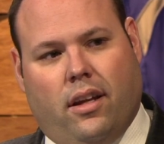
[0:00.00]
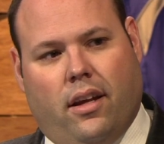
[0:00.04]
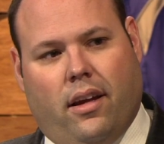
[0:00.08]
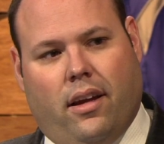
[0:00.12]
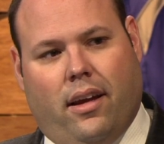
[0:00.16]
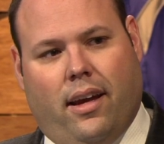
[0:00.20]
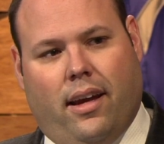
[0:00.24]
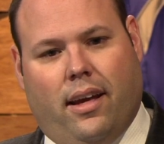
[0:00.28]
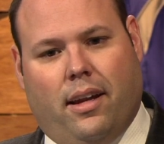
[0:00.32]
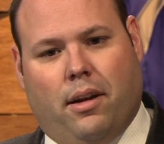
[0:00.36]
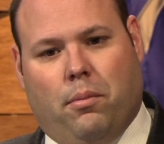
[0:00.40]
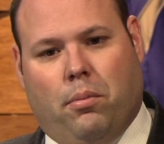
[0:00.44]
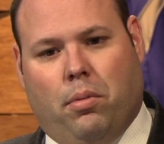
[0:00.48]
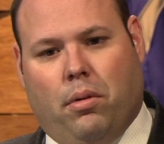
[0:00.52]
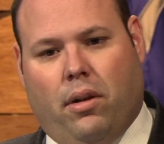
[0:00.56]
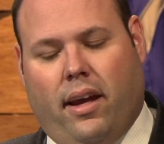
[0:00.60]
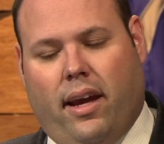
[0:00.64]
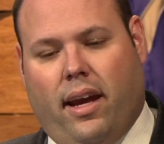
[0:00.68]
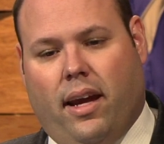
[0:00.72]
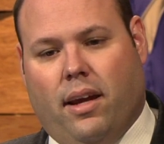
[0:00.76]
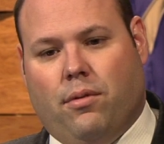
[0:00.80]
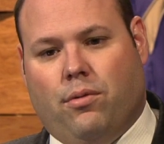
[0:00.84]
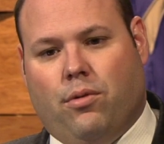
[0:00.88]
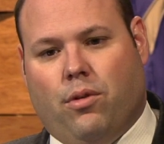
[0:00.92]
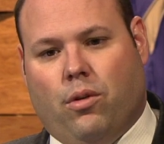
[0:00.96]
and a
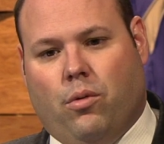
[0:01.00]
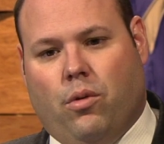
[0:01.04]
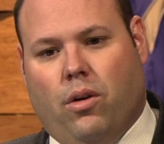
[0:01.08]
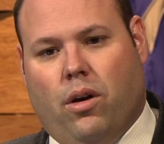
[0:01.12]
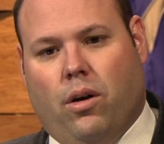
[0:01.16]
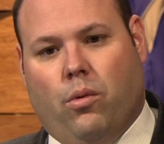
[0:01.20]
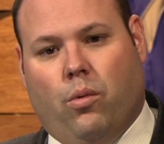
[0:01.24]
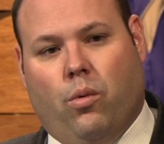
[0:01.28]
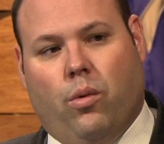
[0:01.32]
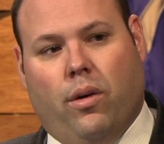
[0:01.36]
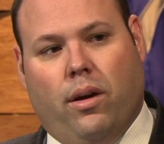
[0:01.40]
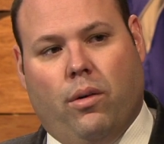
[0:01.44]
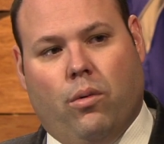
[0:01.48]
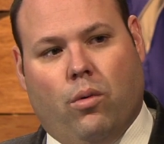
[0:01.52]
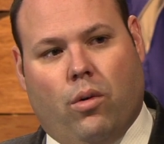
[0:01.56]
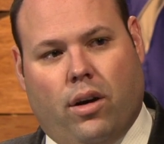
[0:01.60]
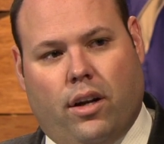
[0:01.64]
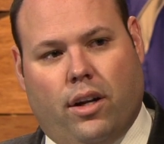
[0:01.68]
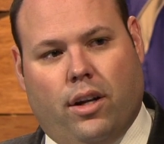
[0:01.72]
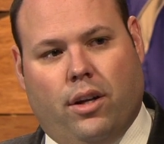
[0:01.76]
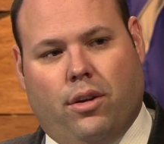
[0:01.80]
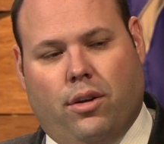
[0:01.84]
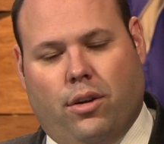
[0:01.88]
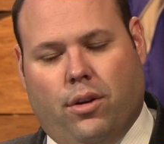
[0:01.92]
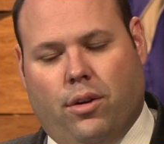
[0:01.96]
plan for what we
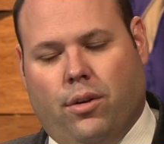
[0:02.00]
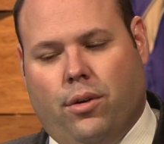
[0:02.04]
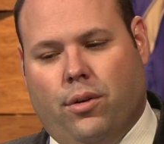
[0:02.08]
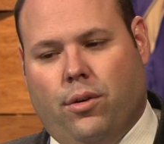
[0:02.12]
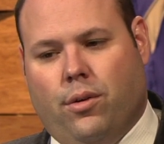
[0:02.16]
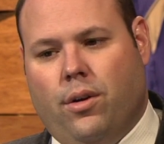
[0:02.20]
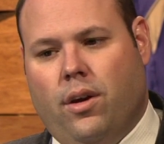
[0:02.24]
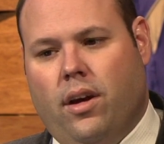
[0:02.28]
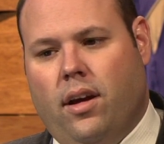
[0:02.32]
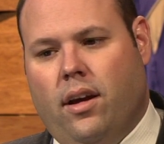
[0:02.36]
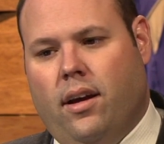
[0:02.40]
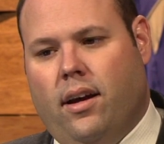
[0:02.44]
want to do